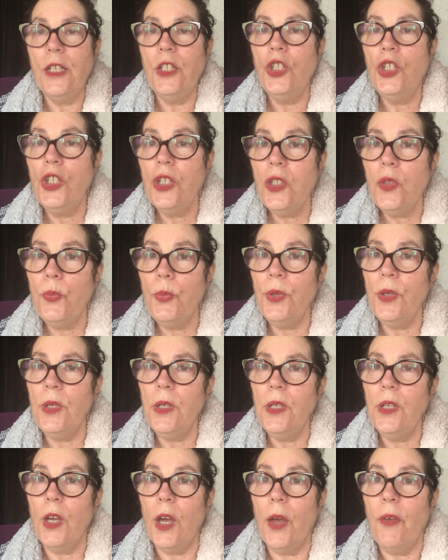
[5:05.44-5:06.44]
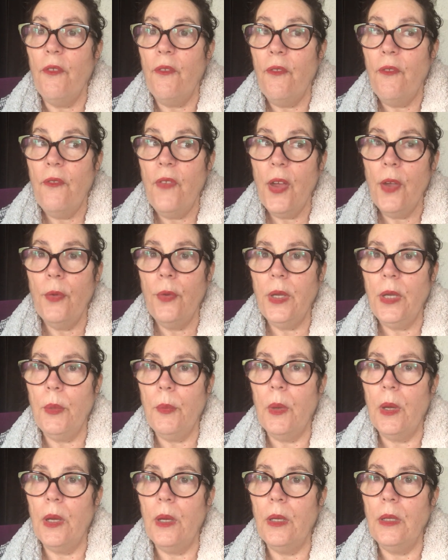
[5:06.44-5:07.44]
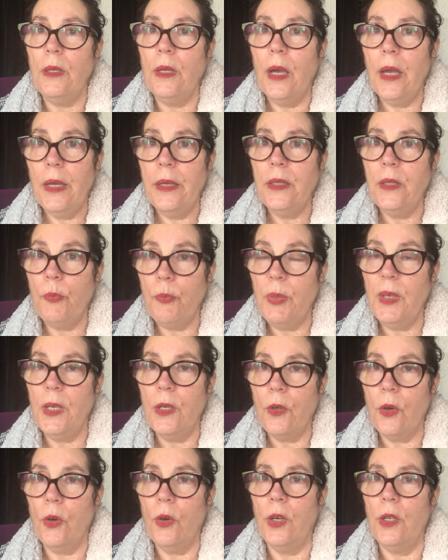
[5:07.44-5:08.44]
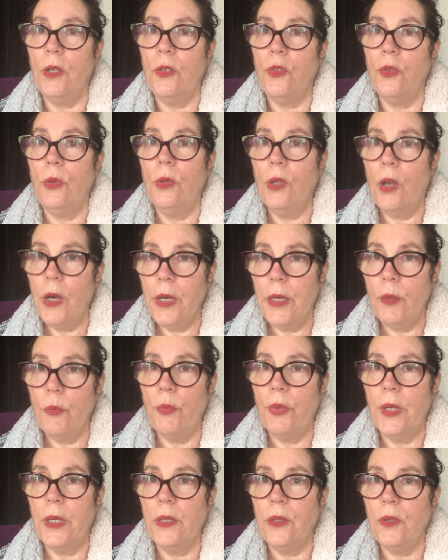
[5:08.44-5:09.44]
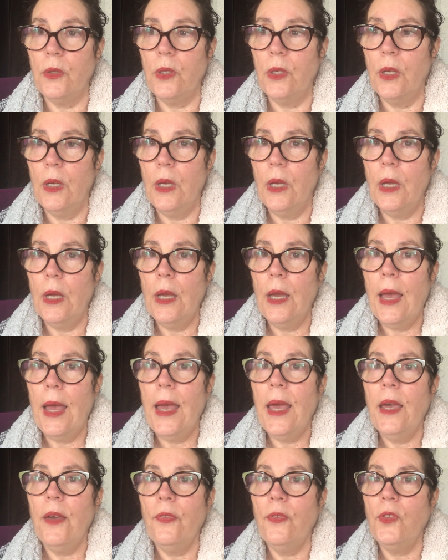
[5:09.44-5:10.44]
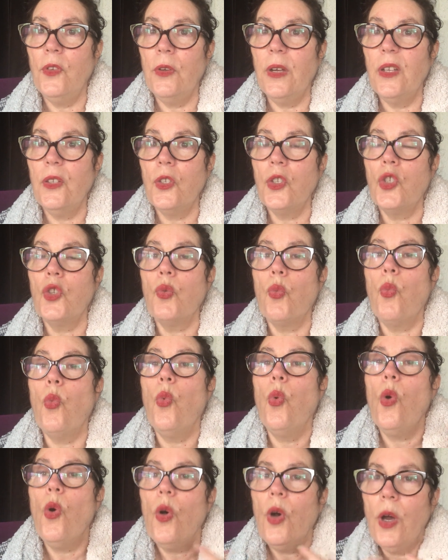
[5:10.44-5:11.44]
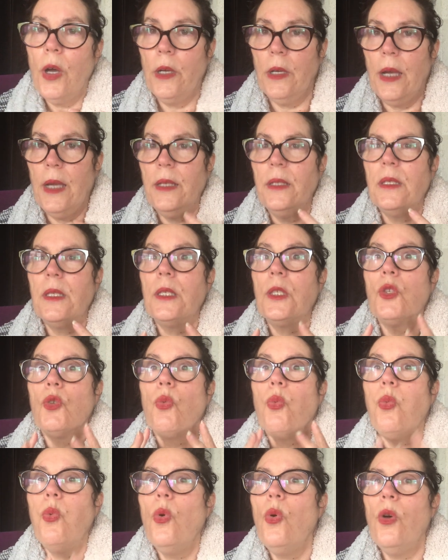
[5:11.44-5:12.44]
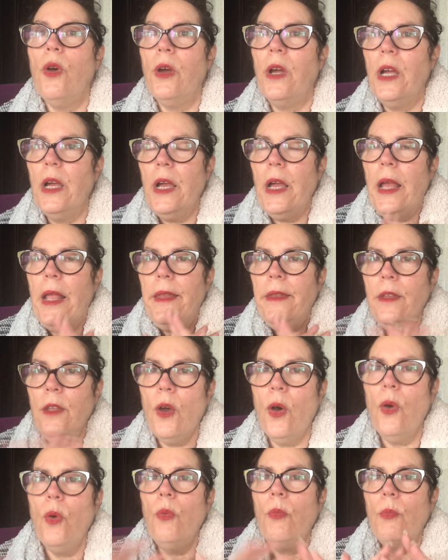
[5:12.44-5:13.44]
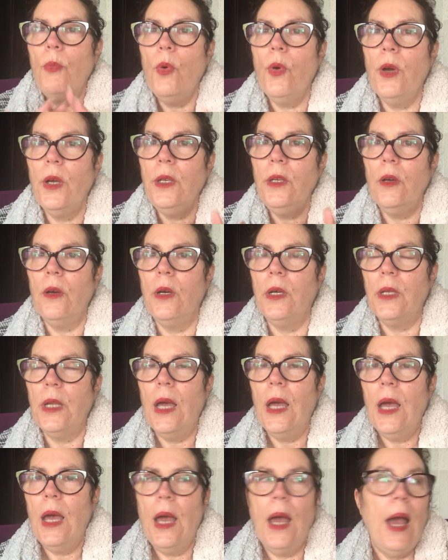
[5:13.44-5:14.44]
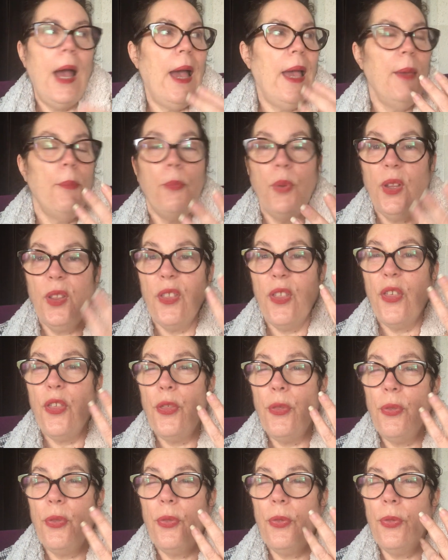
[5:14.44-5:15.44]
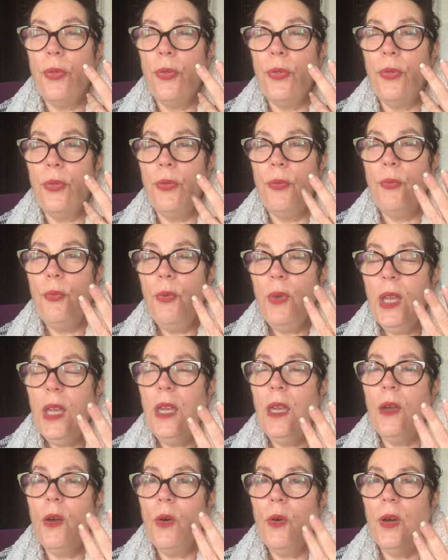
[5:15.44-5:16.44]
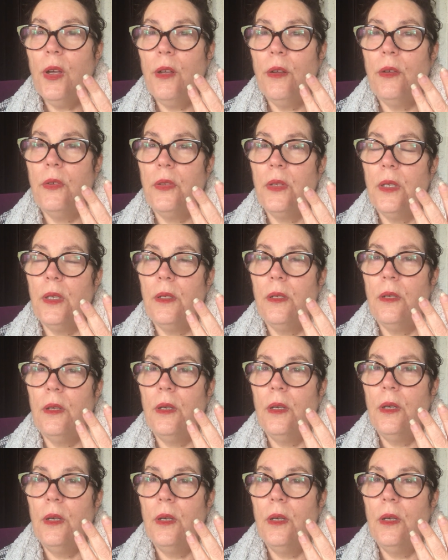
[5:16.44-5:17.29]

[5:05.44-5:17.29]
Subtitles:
just put in a very nice big order to Lion Brand. After I swore, no more yarn. I put 3 orders in.